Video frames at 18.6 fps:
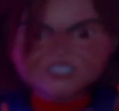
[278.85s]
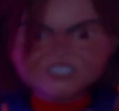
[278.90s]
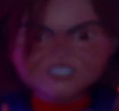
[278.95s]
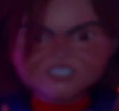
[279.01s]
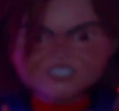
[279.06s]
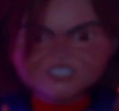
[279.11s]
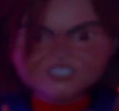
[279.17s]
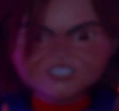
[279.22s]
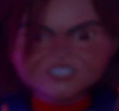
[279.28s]

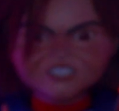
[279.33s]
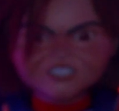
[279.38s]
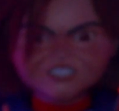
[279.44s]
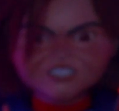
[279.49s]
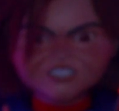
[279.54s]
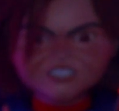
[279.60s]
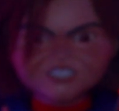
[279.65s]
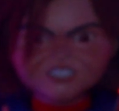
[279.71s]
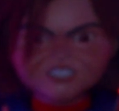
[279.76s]

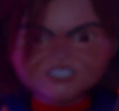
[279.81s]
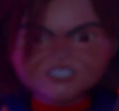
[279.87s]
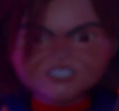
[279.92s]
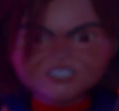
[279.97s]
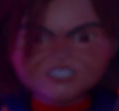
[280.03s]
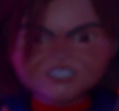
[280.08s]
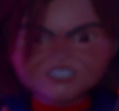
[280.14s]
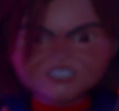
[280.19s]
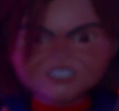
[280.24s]

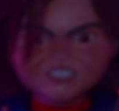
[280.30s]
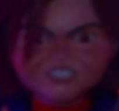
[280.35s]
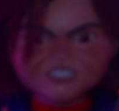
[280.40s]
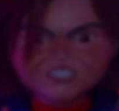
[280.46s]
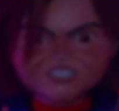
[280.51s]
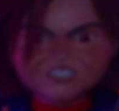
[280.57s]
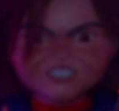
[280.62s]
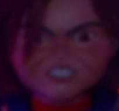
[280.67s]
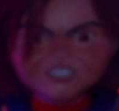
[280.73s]

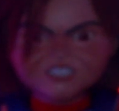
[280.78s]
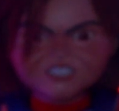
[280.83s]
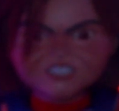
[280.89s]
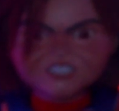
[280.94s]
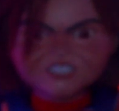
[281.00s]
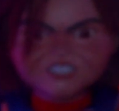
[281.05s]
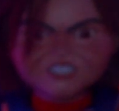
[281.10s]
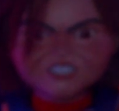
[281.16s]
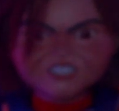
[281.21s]

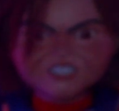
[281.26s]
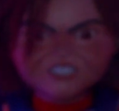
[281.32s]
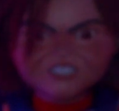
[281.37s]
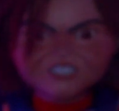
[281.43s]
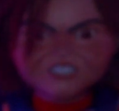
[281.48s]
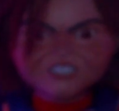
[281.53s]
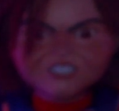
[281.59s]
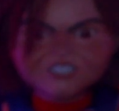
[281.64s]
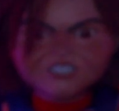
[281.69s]

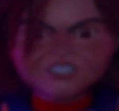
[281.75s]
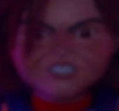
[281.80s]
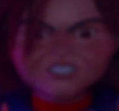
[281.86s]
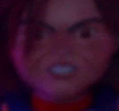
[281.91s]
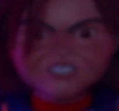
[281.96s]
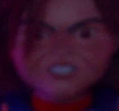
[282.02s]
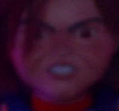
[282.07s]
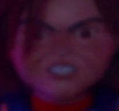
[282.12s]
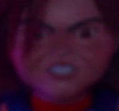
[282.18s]

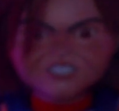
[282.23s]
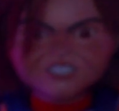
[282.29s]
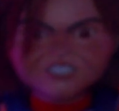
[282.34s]
No words are spoken by the person on screen.